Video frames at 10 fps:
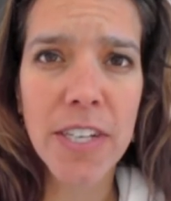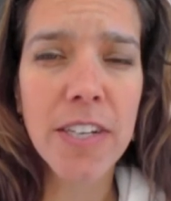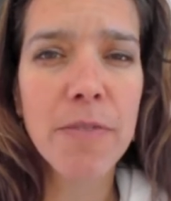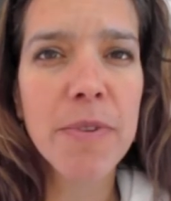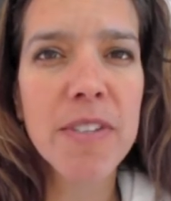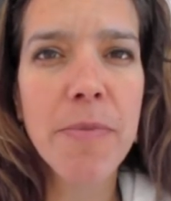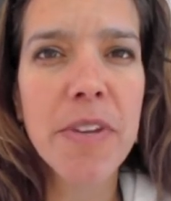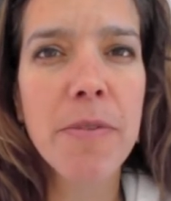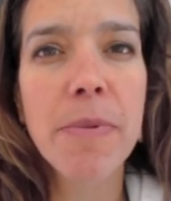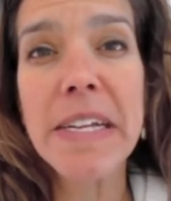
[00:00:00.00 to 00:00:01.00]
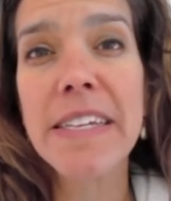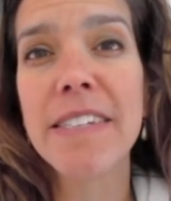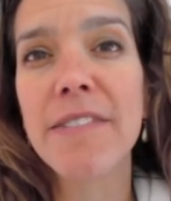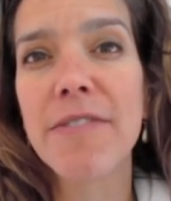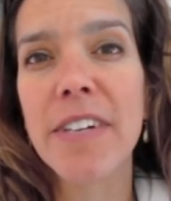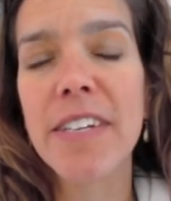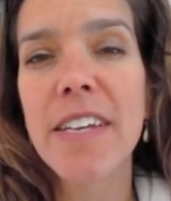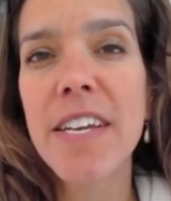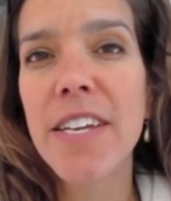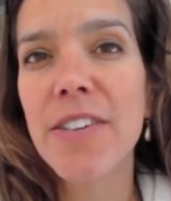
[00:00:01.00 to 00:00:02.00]
it could be something completely different.
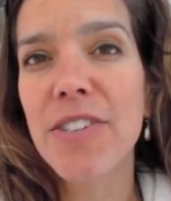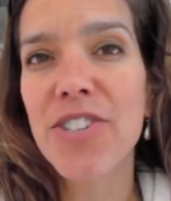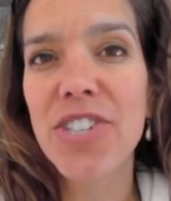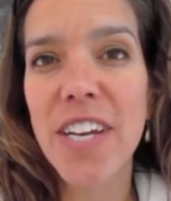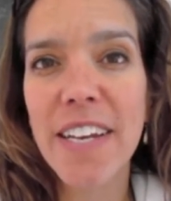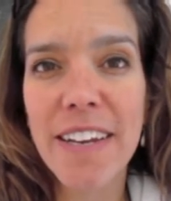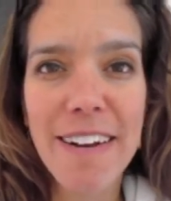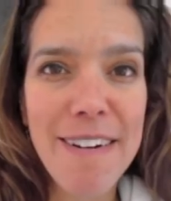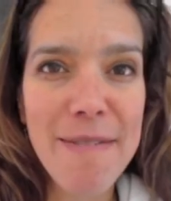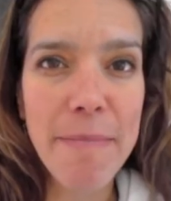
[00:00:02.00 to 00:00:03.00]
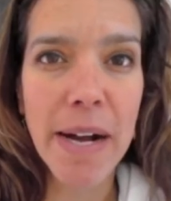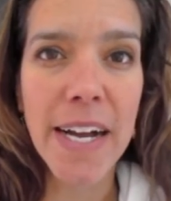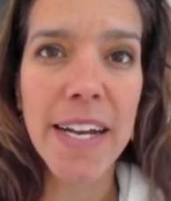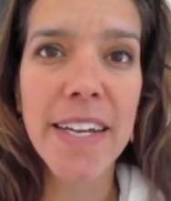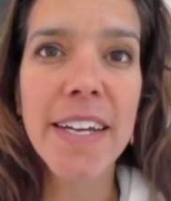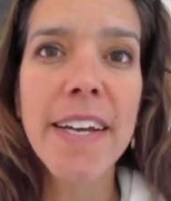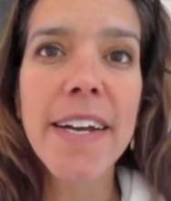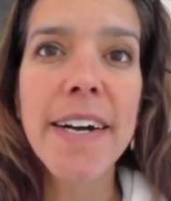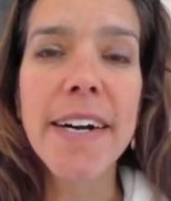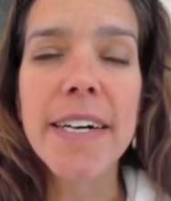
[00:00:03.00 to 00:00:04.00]
You could shake it up by
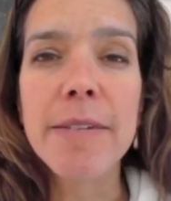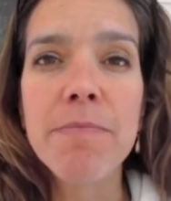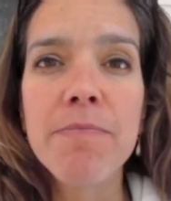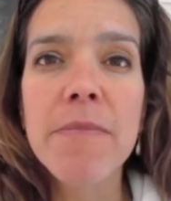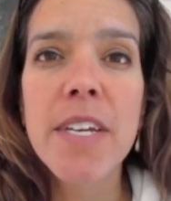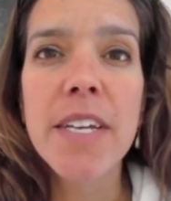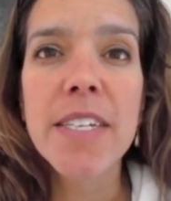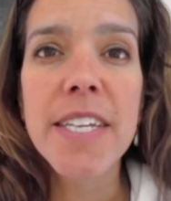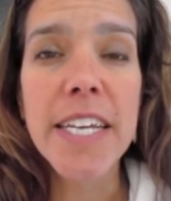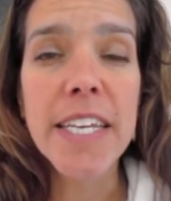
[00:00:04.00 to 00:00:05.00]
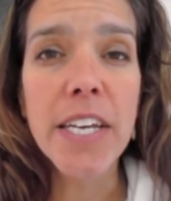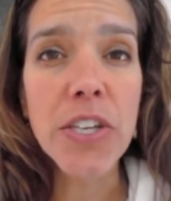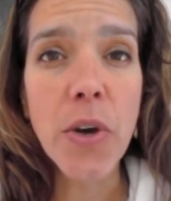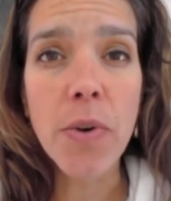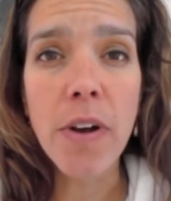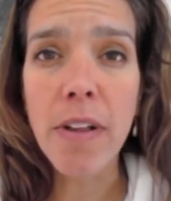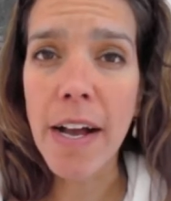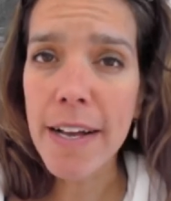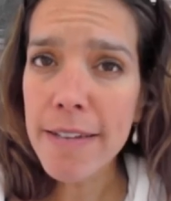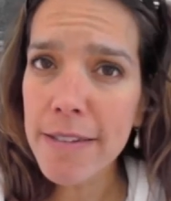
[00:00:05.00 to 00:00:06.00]
um, taking a yoga
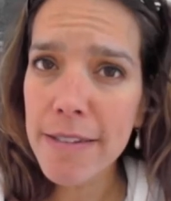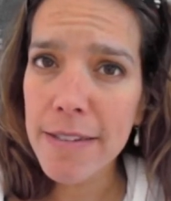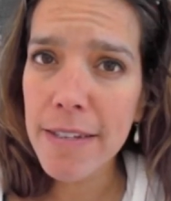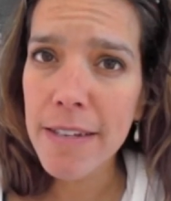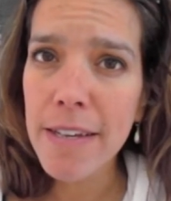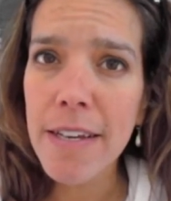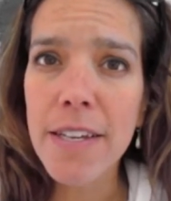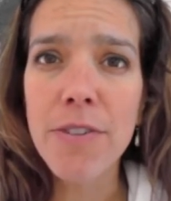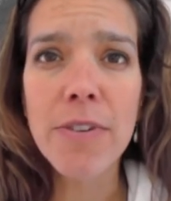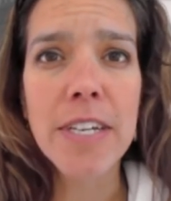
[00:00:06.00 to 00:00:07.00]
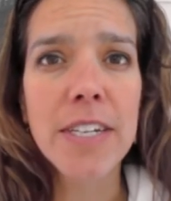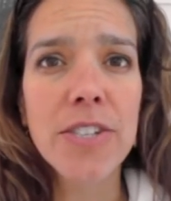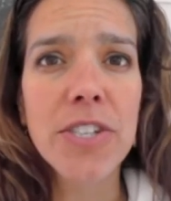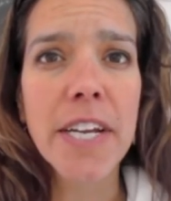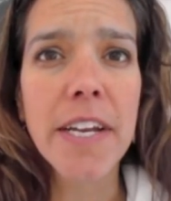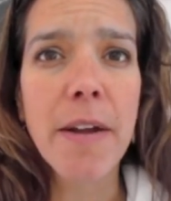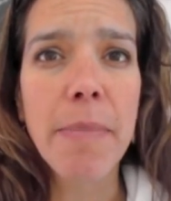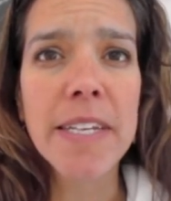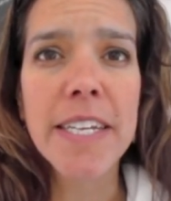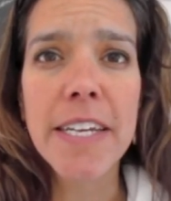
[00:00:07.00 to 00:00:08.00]
class. You can shake it
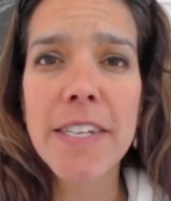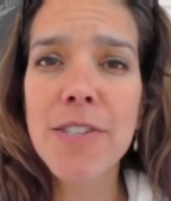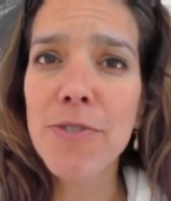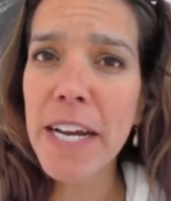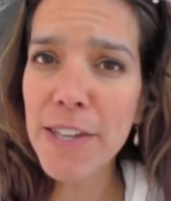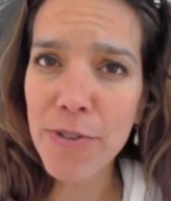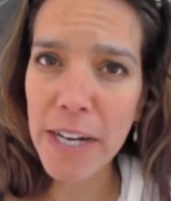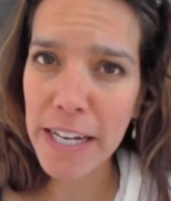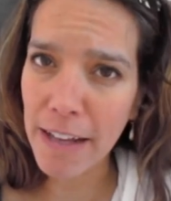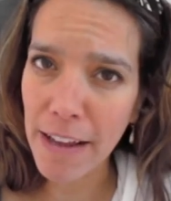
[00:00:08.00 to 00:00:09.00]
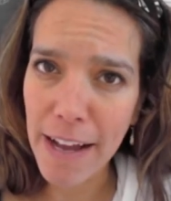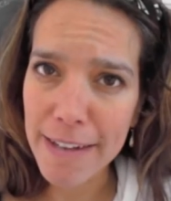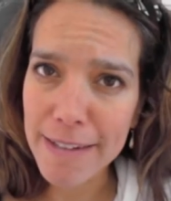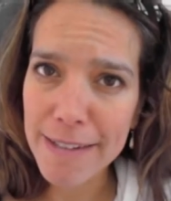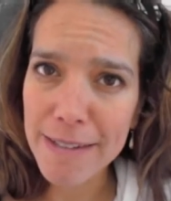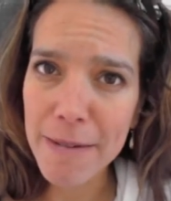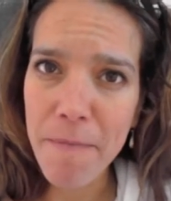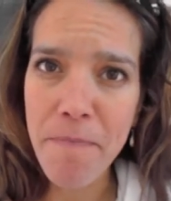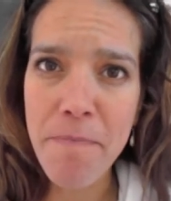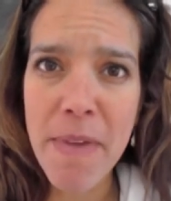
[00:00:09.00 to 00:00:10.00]
up by taking a strength training class.
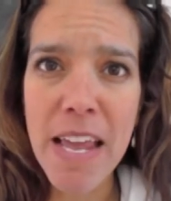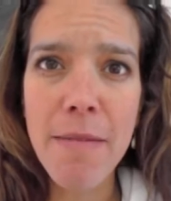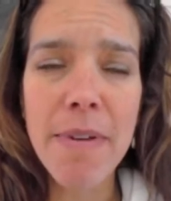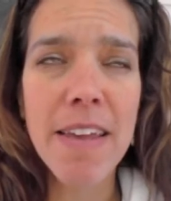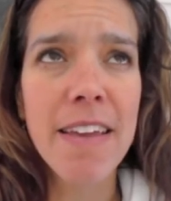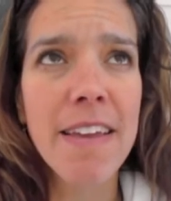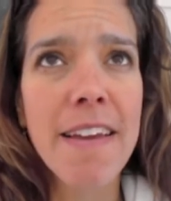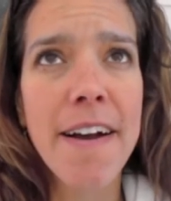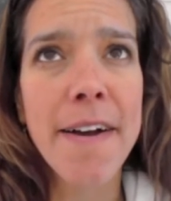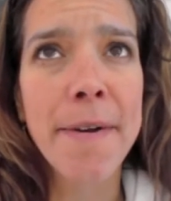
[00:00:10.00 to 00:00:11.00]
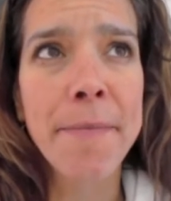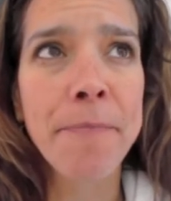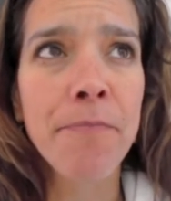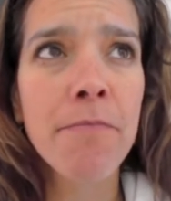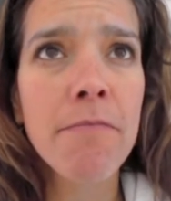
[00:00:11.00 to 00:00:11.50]
Maybe, um,